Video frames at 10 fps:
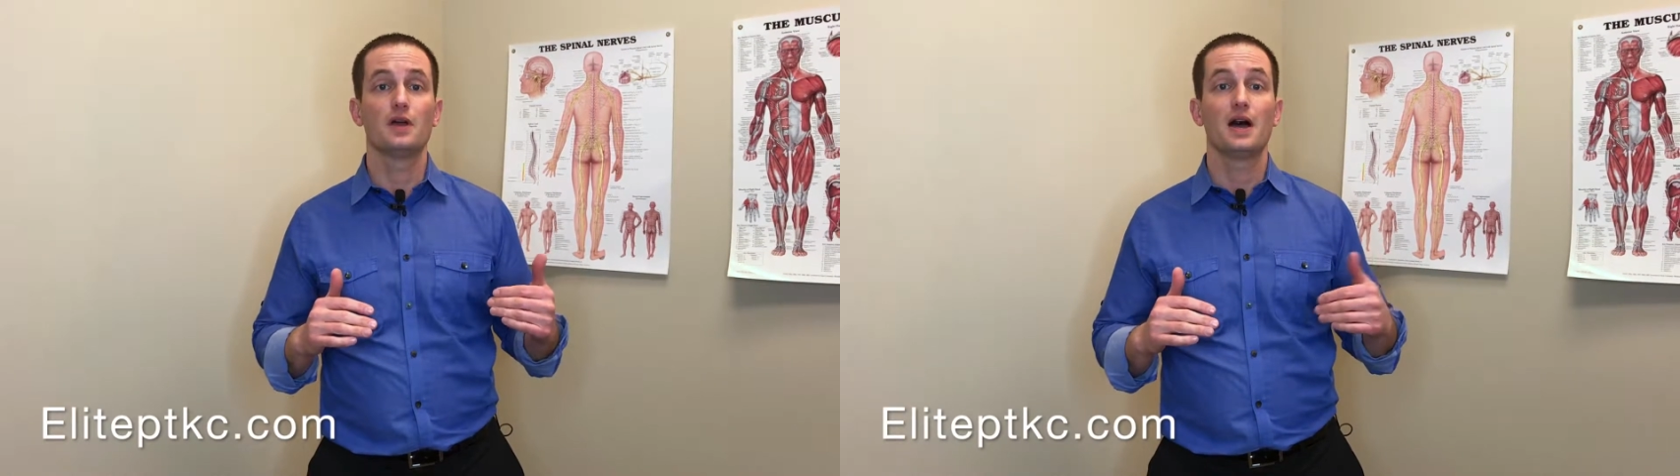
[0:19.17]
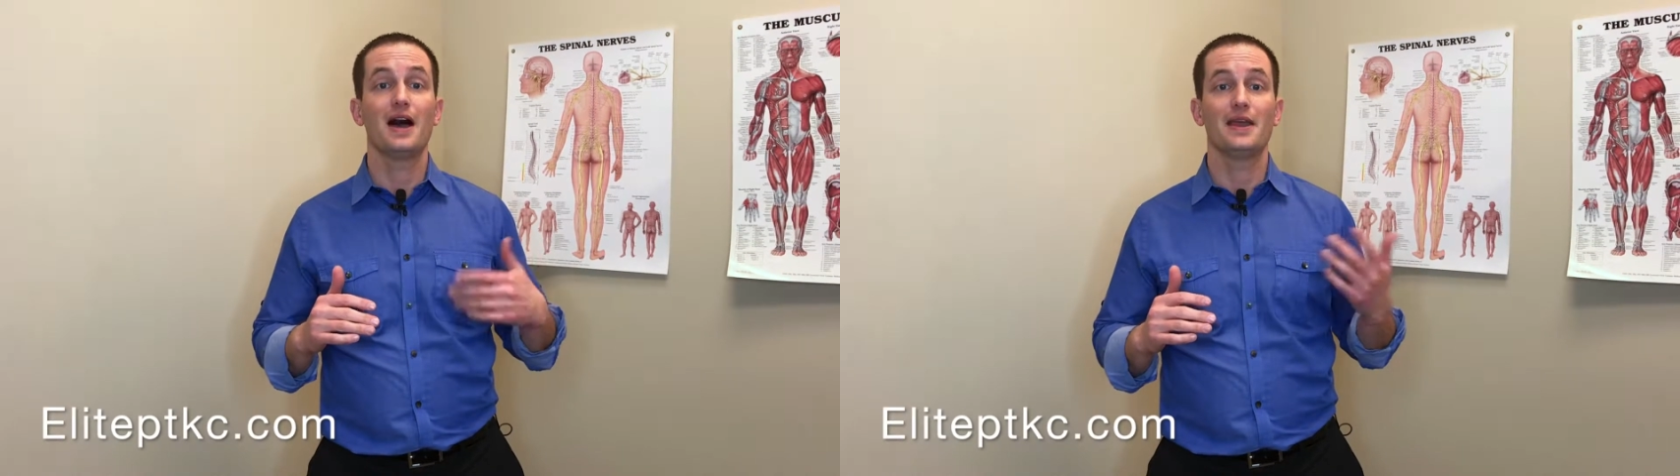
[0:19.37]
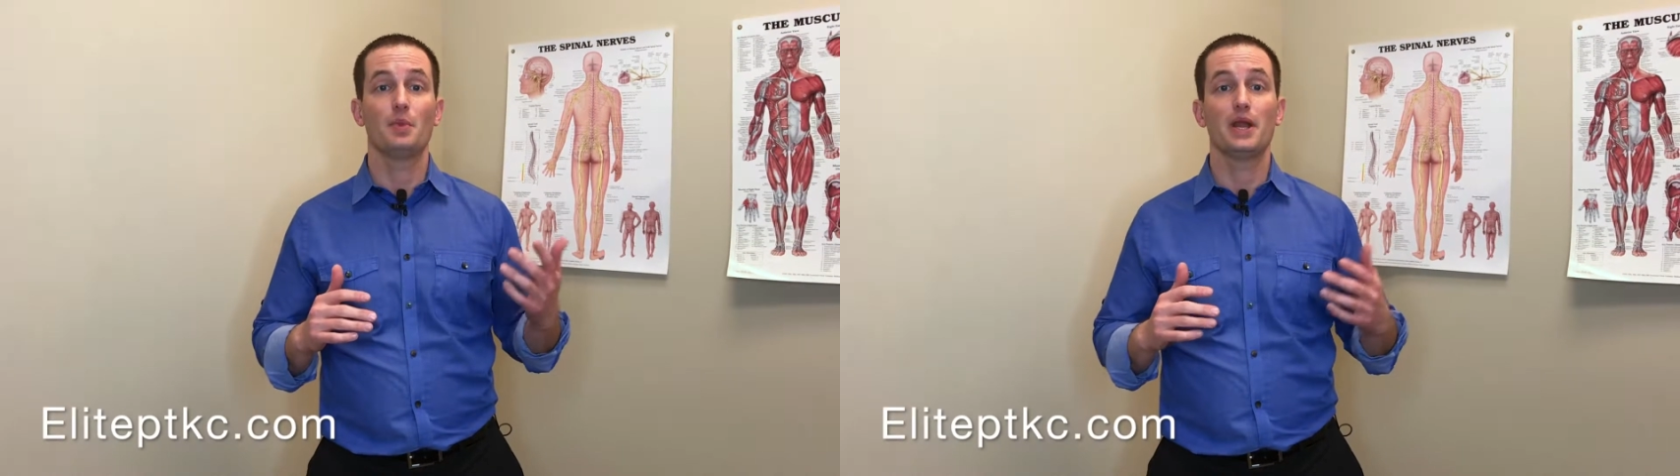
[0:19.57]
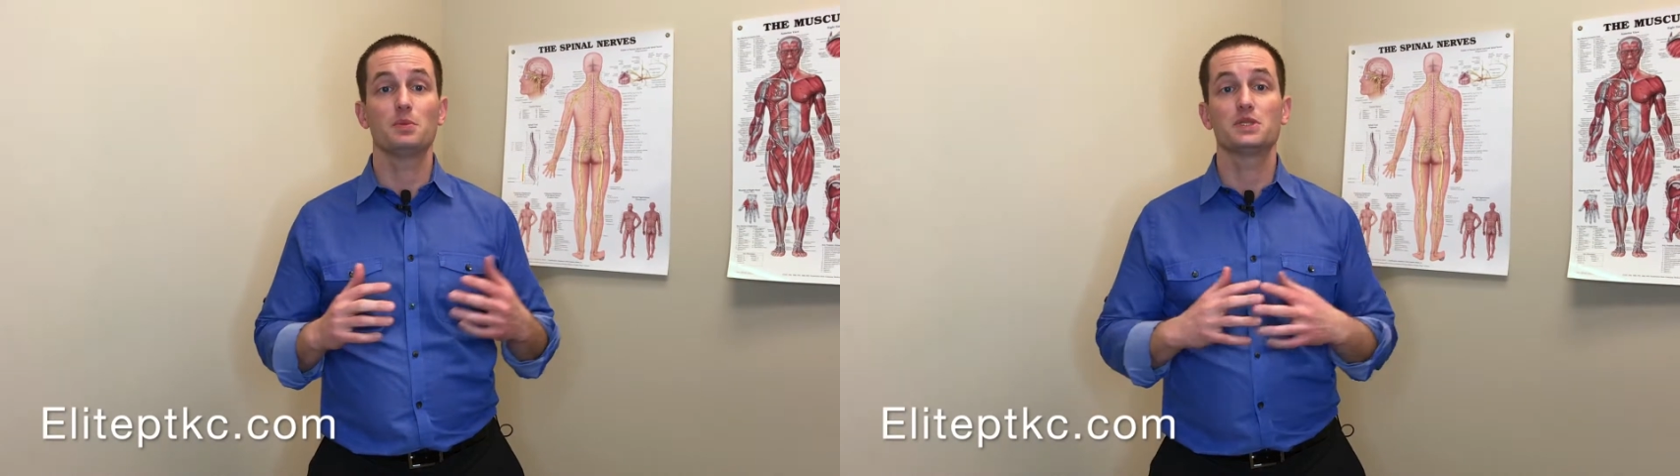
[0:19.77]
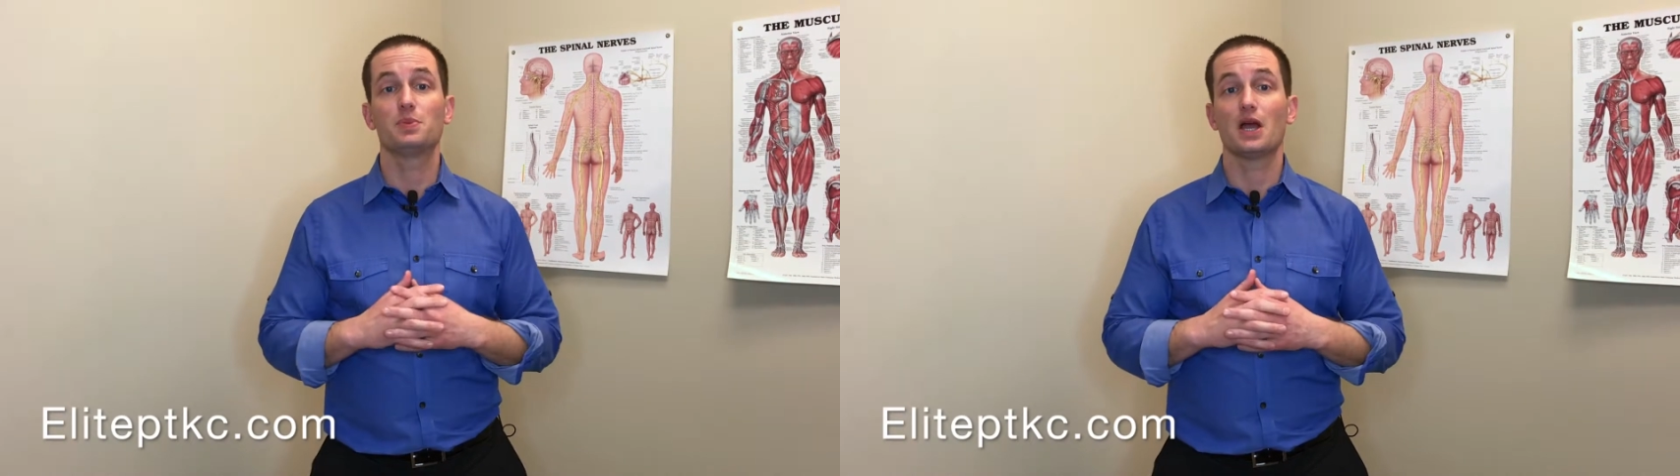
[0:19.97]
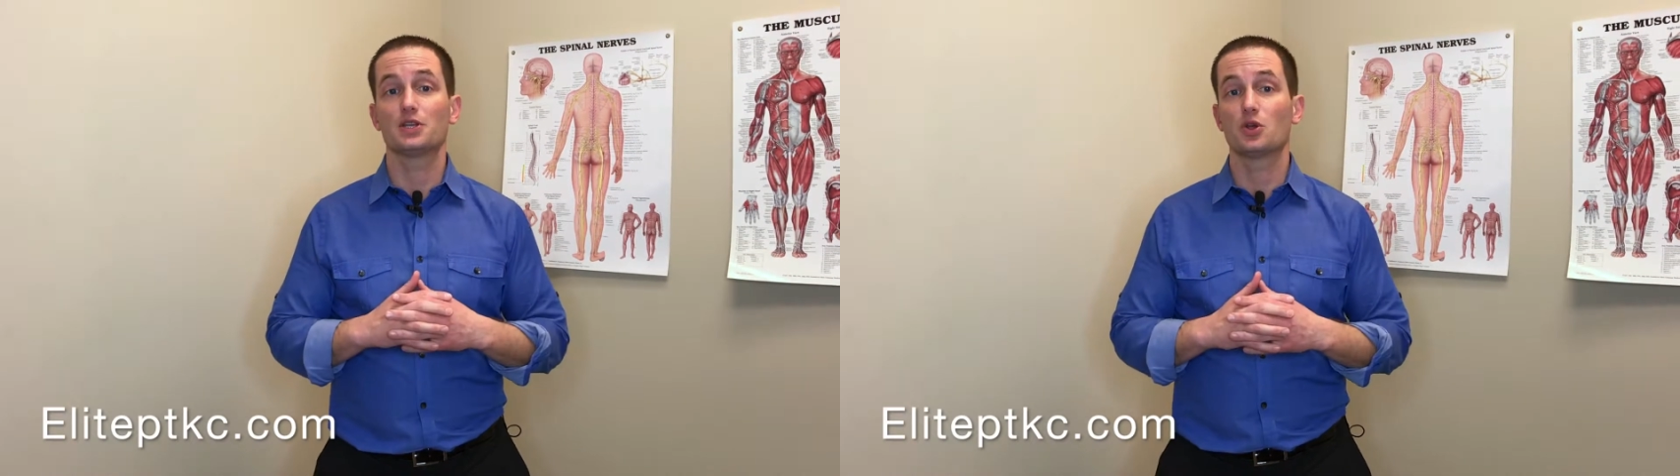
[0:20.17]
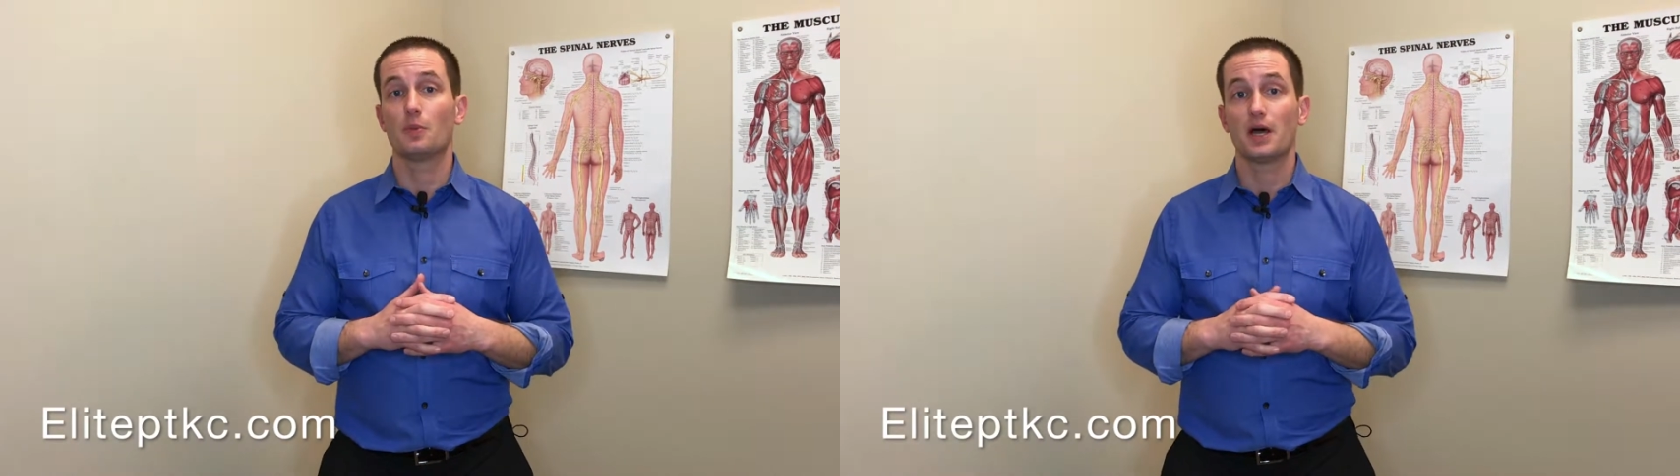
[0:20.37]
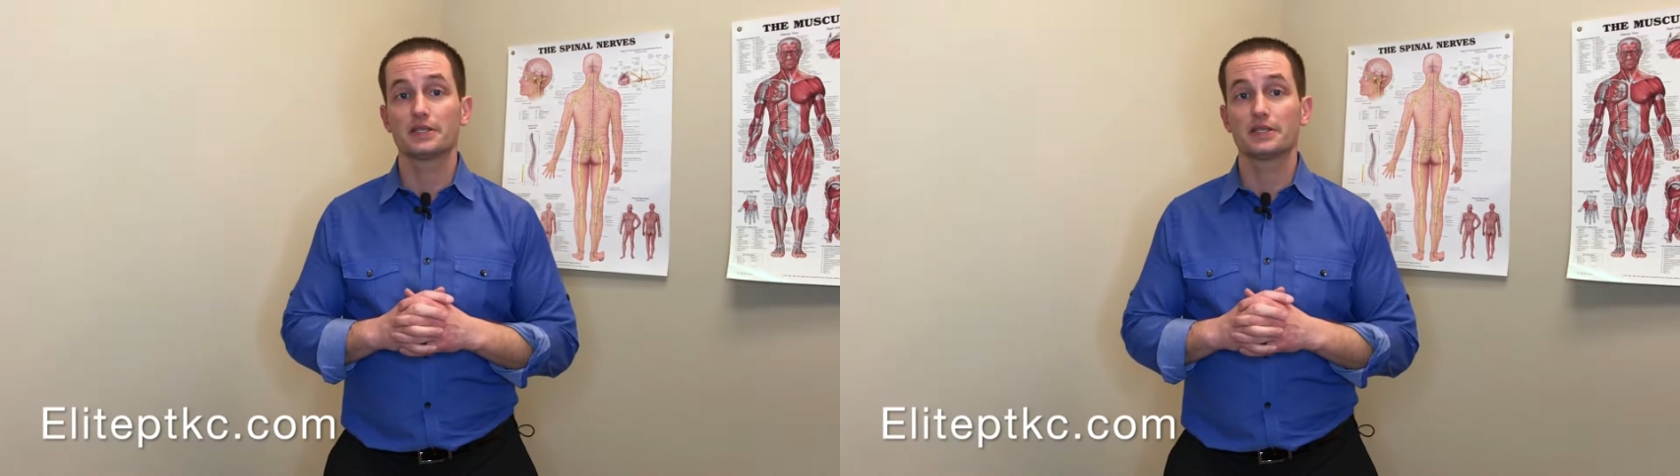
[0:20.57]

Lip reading: Hi, my name is Biagio.